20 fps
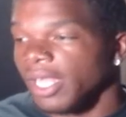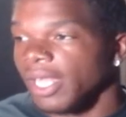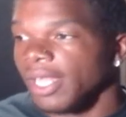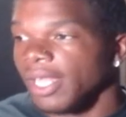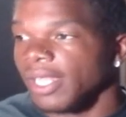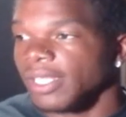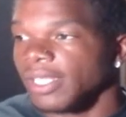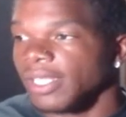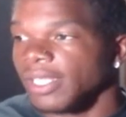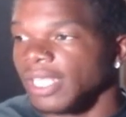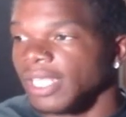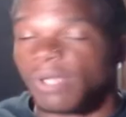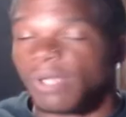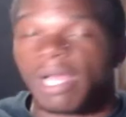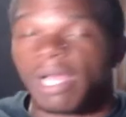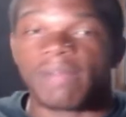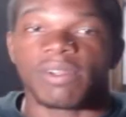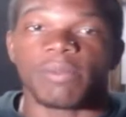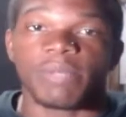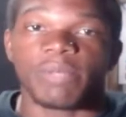that you
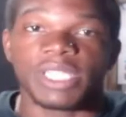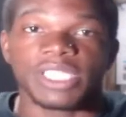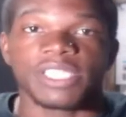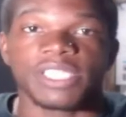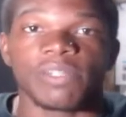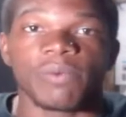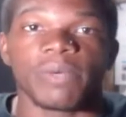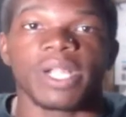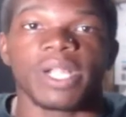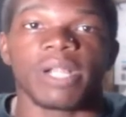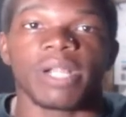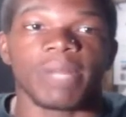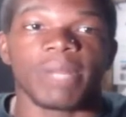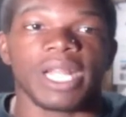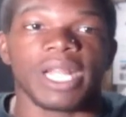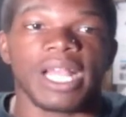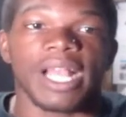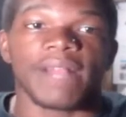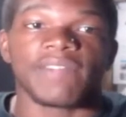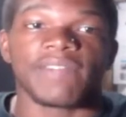have to be somewhere, but
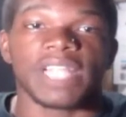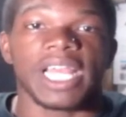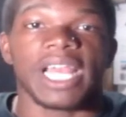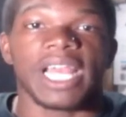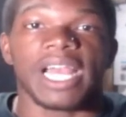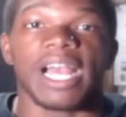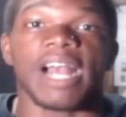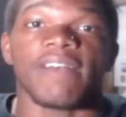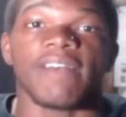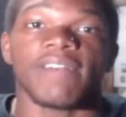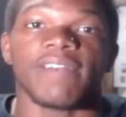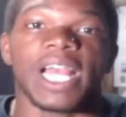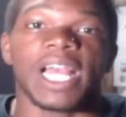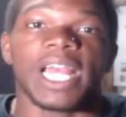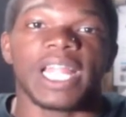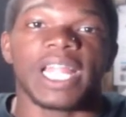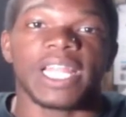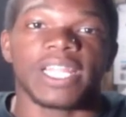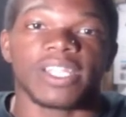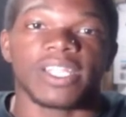I have to, I've
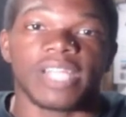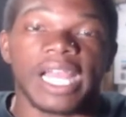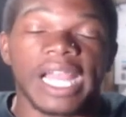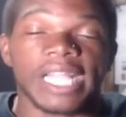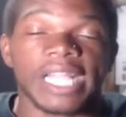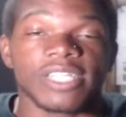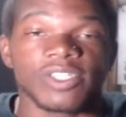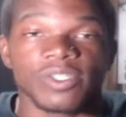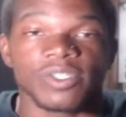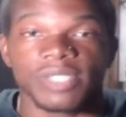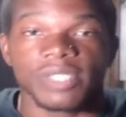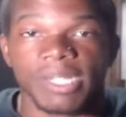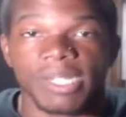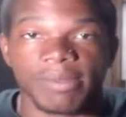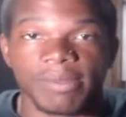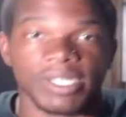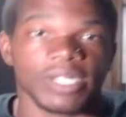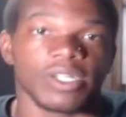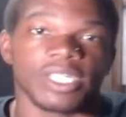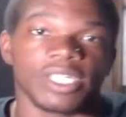had to ask you
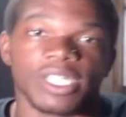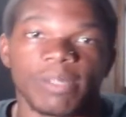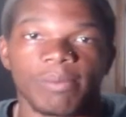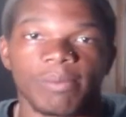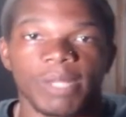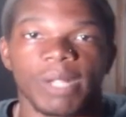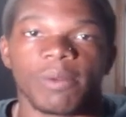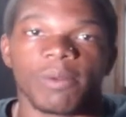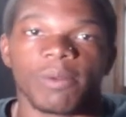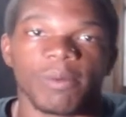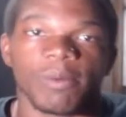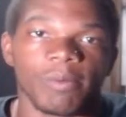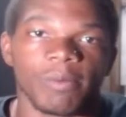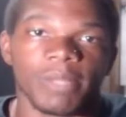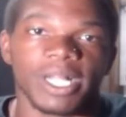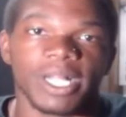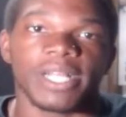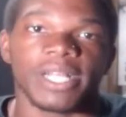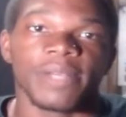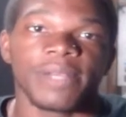something or something, blah, blah, blah,
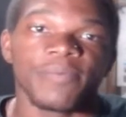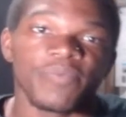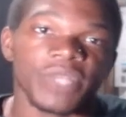blah.